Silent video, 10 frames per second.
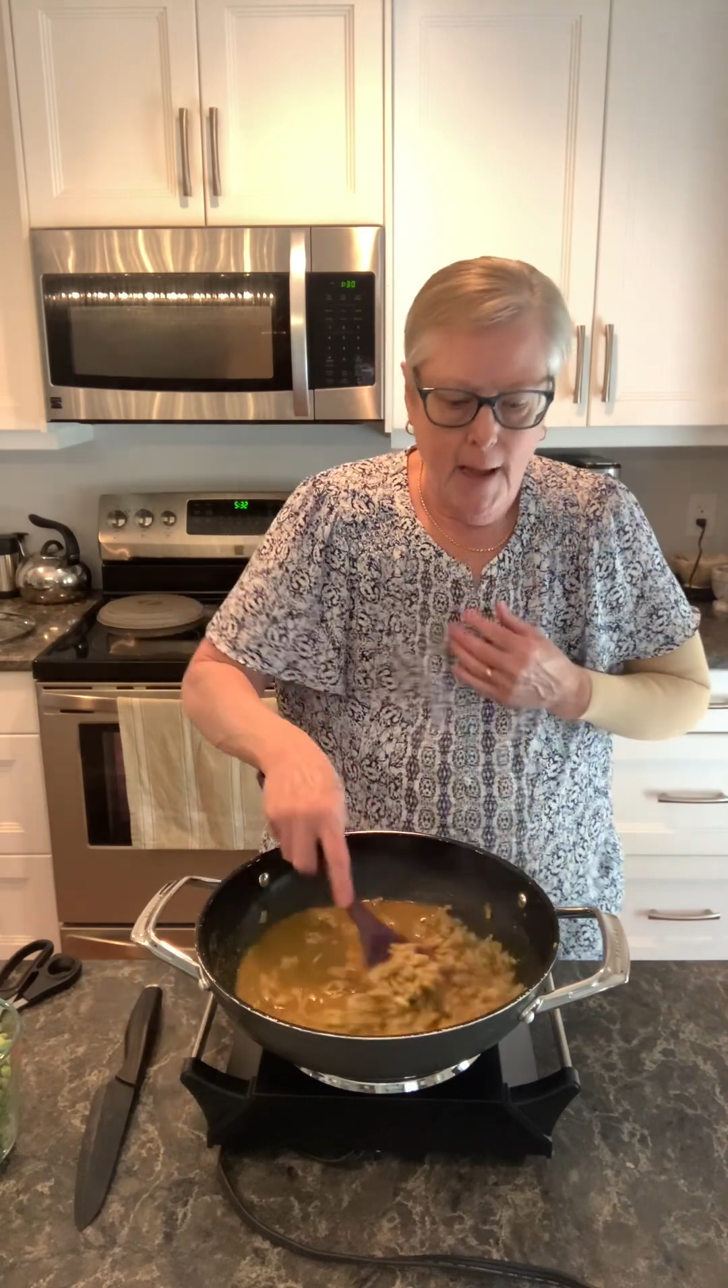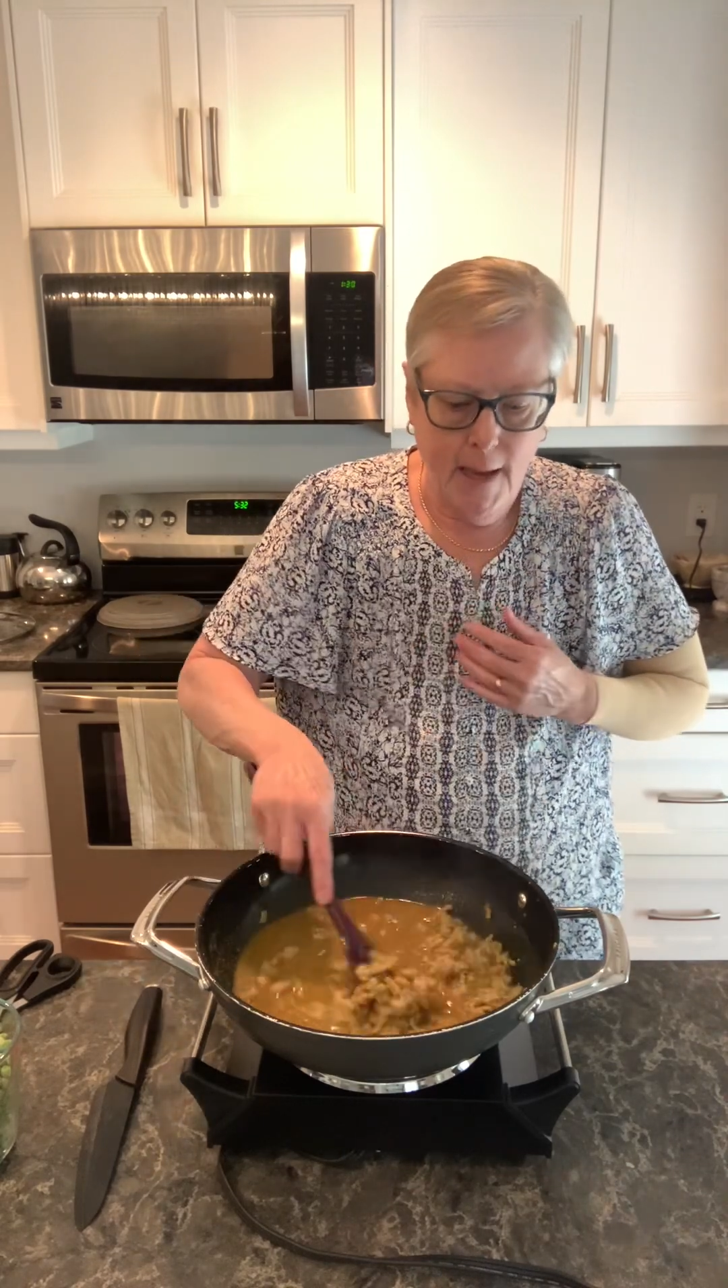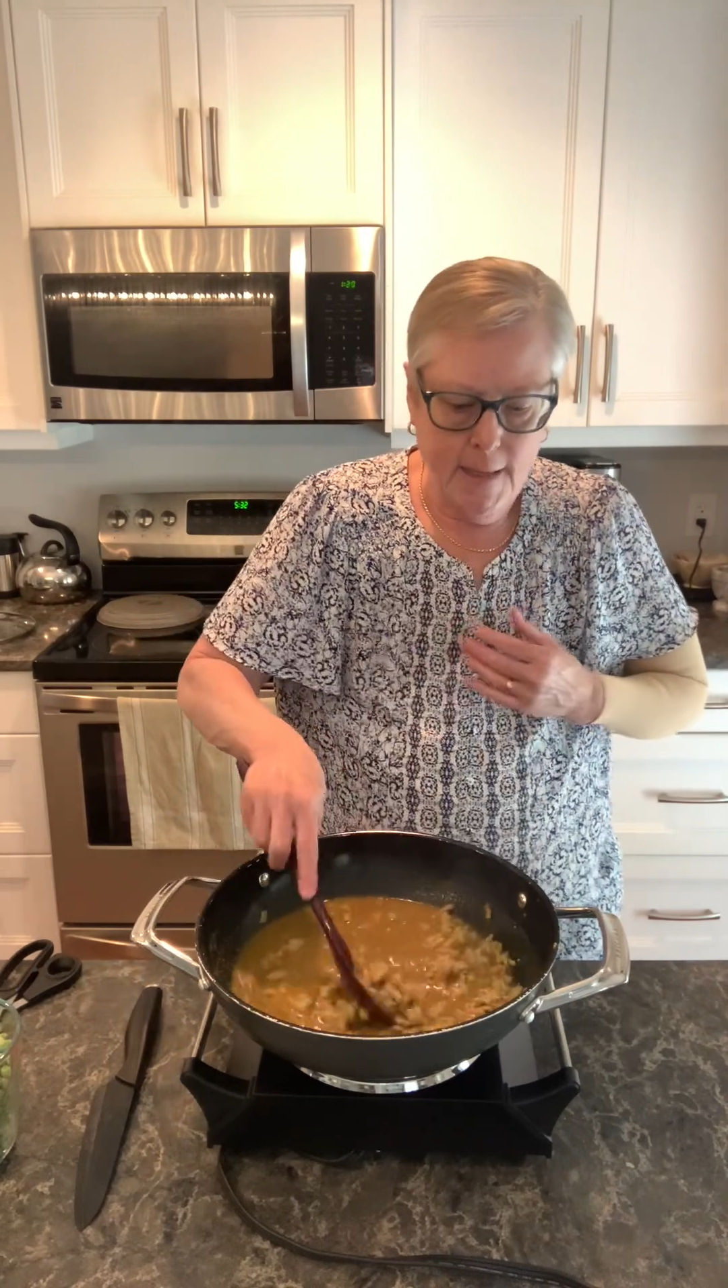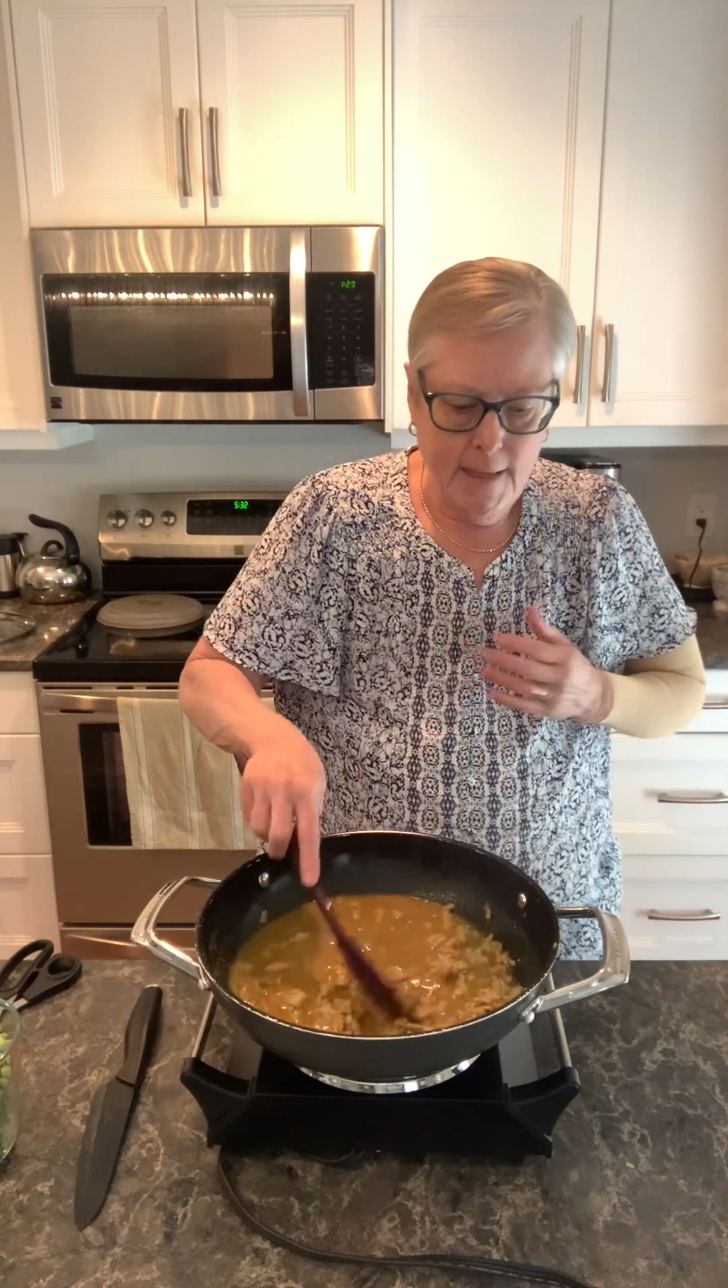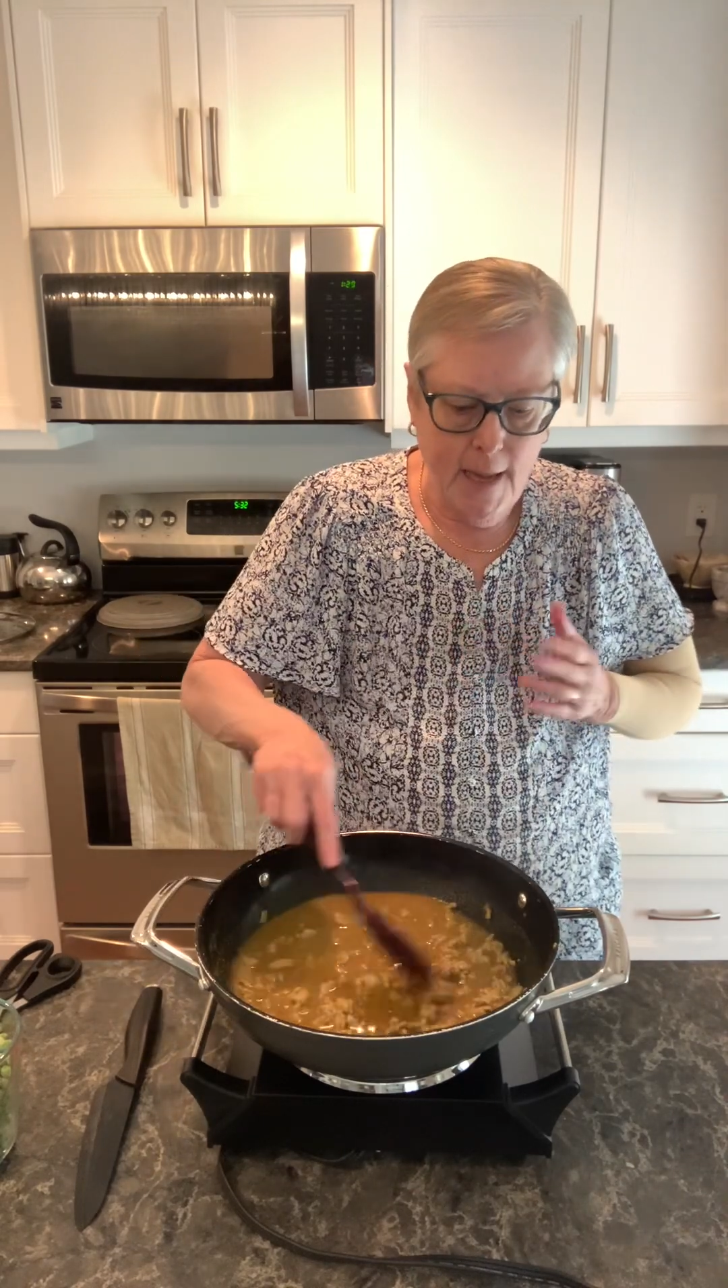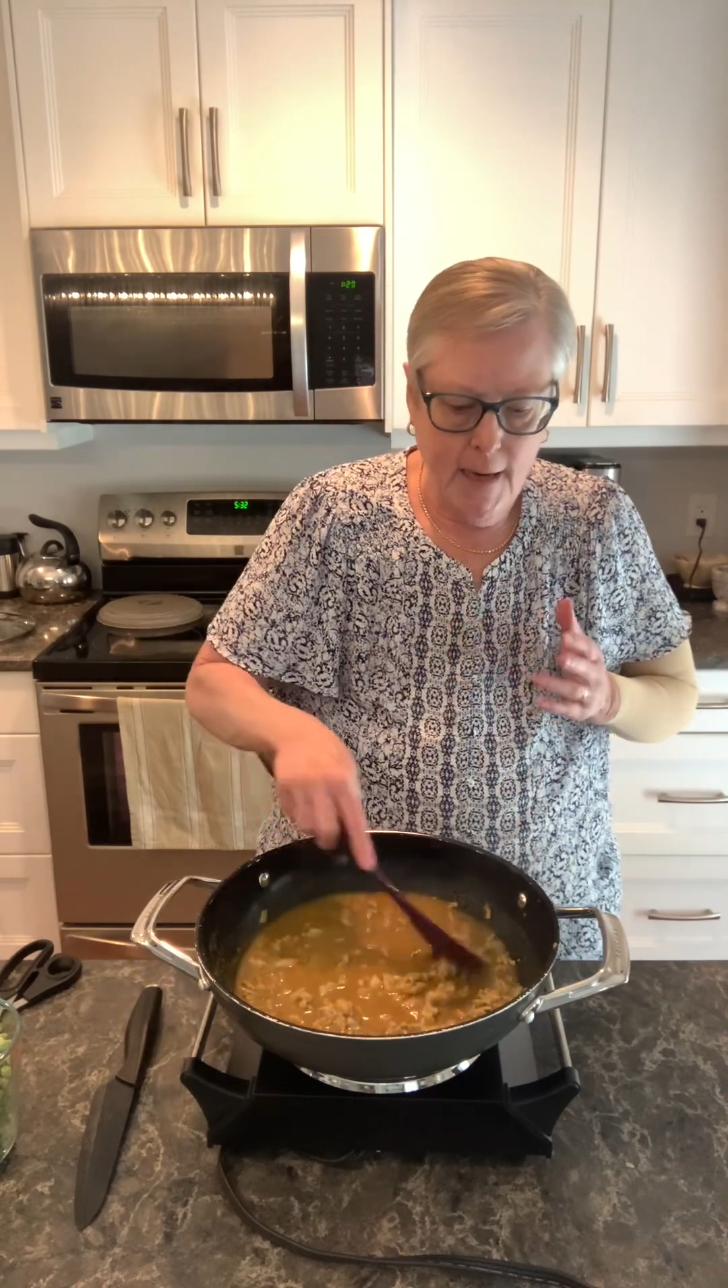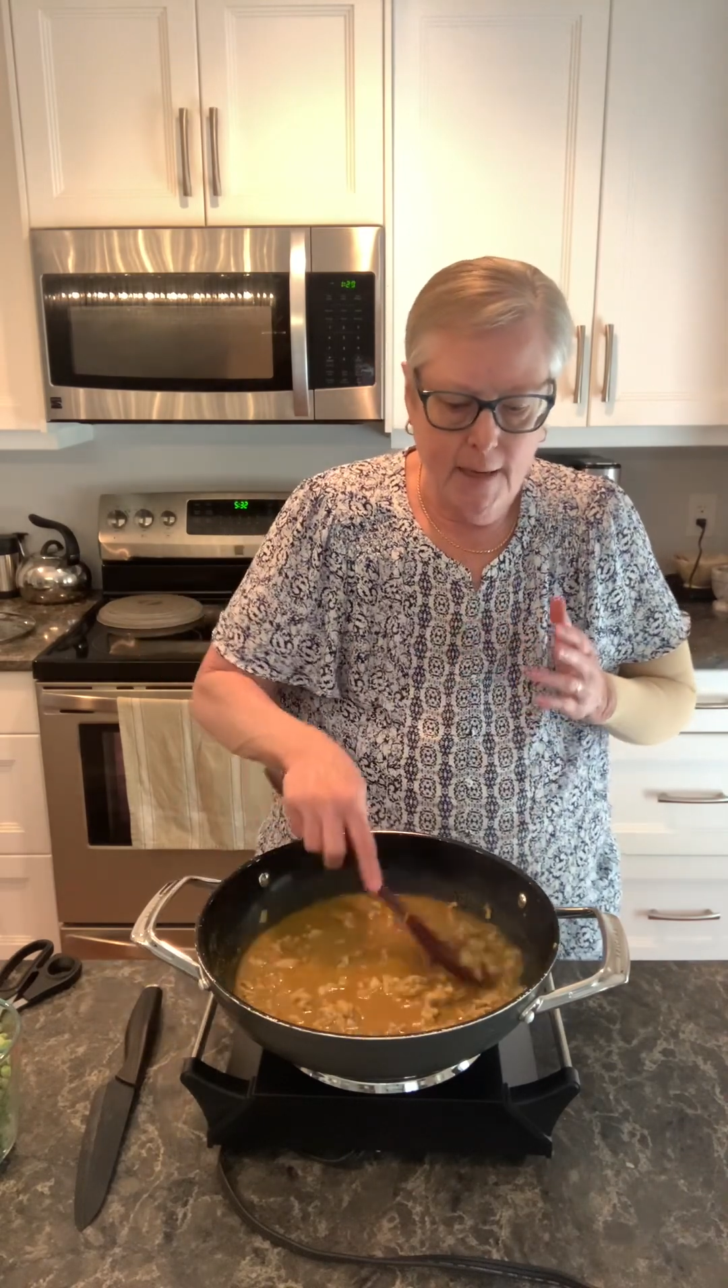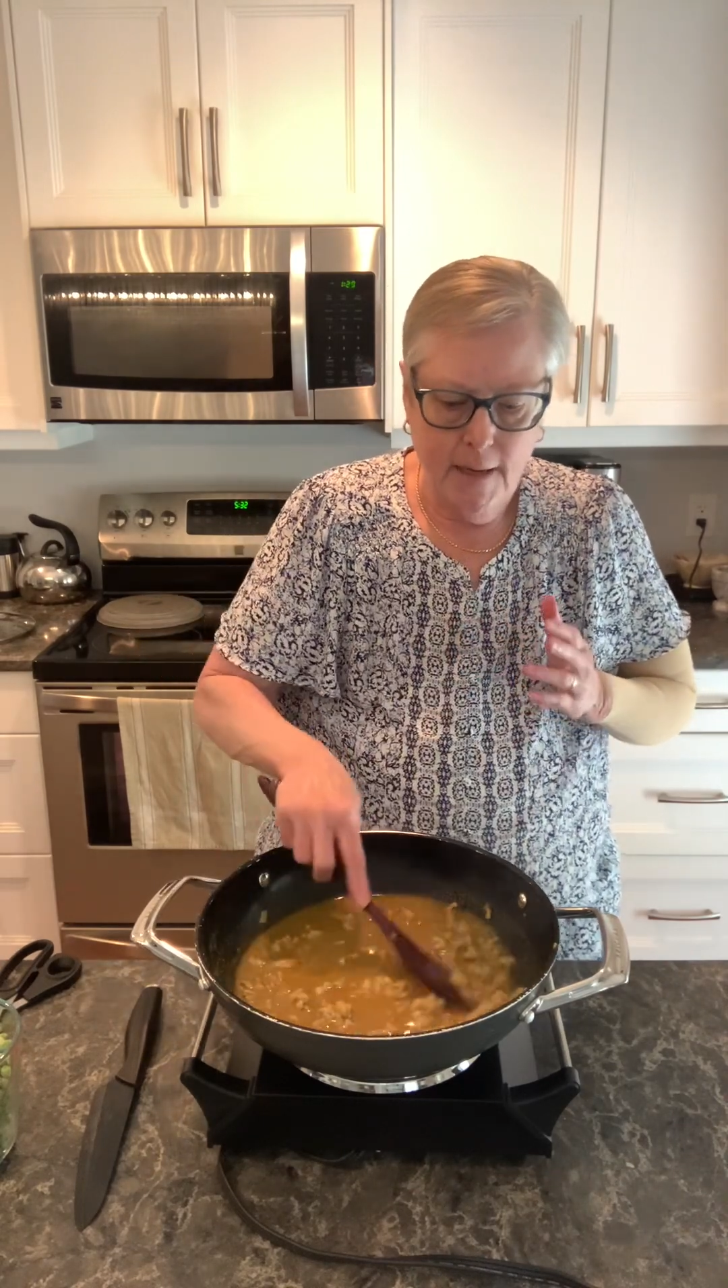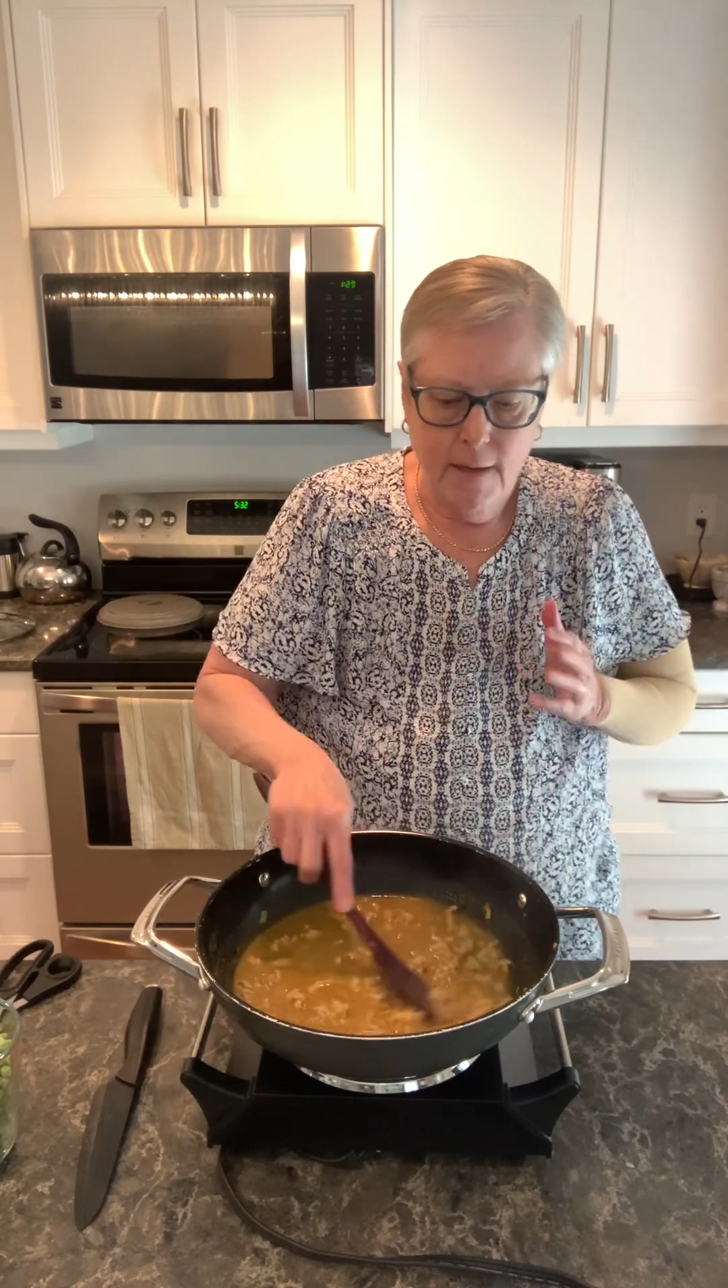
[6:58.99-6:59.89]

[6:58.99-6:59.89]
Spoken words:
and yet